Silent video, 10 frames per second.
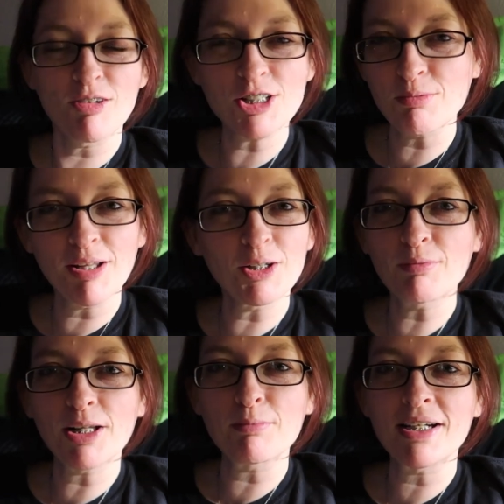for watching my little
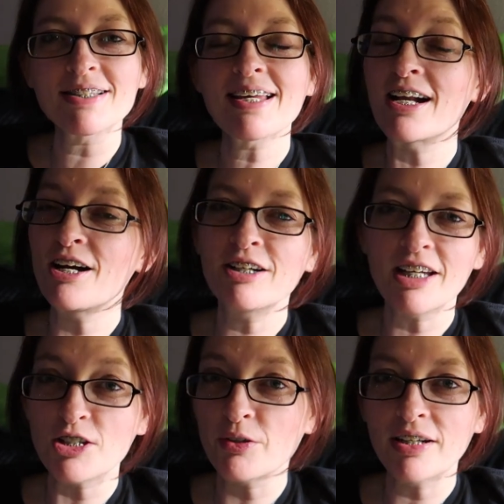broccoli bites, and I'll
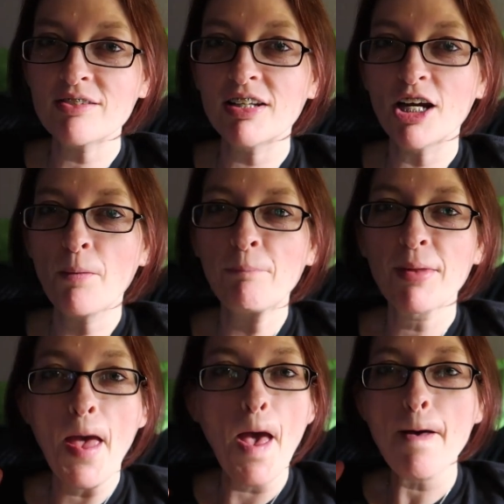catch you in the next video.
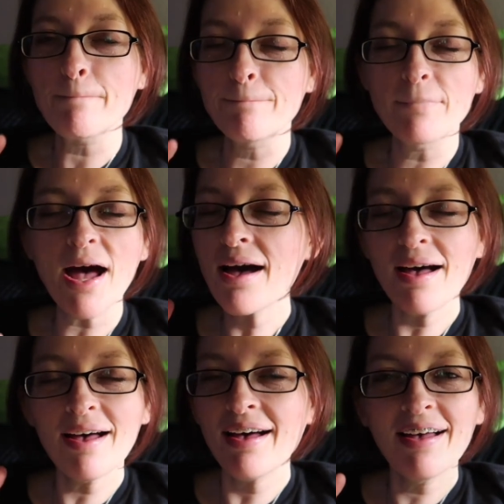
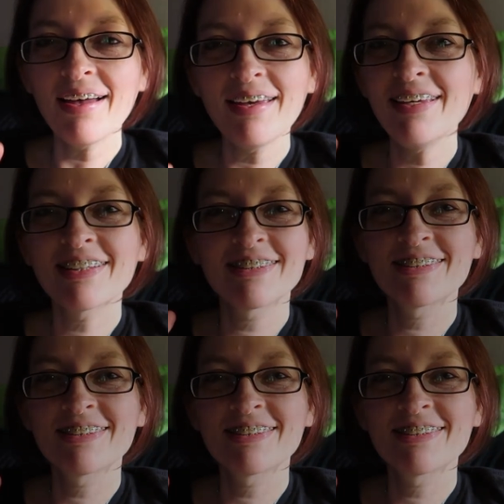Bye.